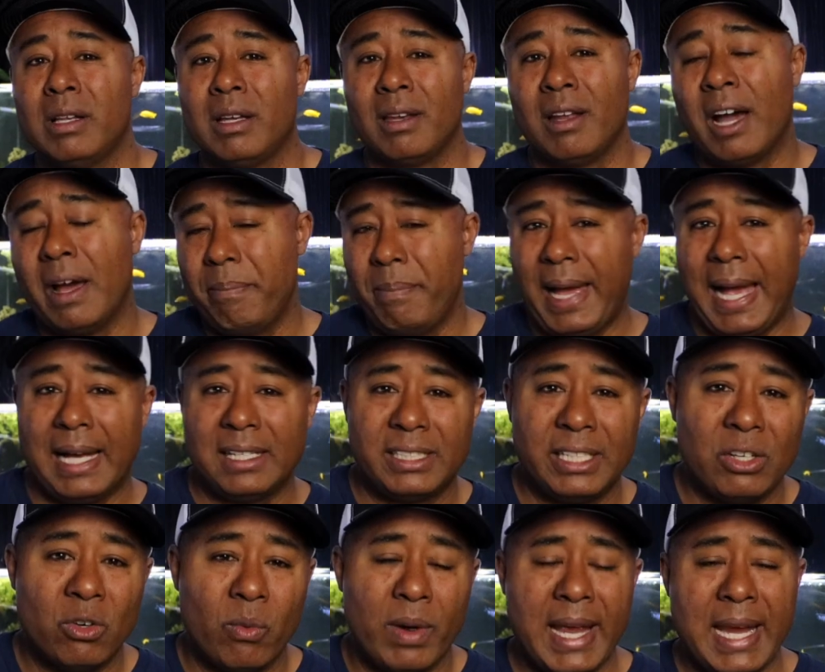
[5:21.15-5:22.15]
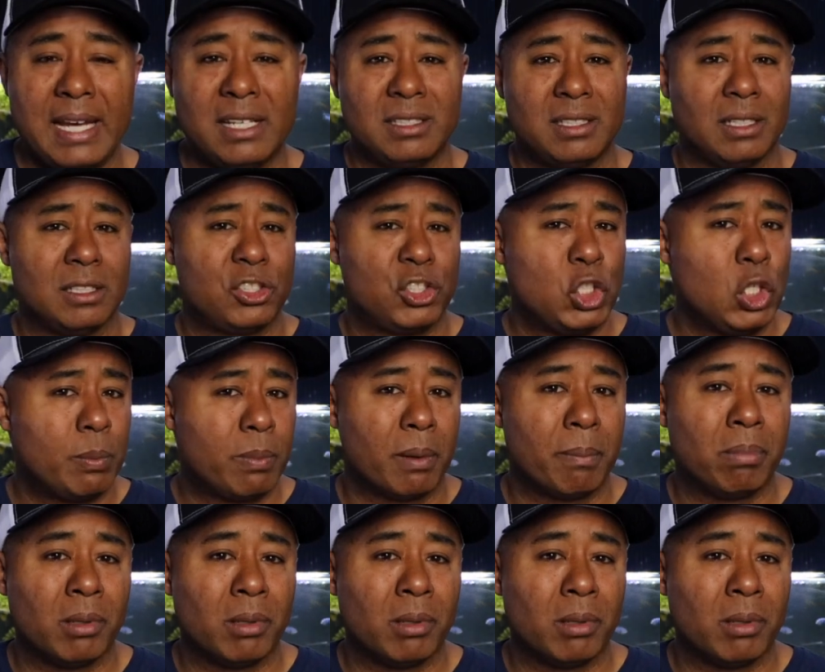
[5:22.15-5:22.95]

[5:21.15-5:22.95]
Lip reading: and not passing waste and super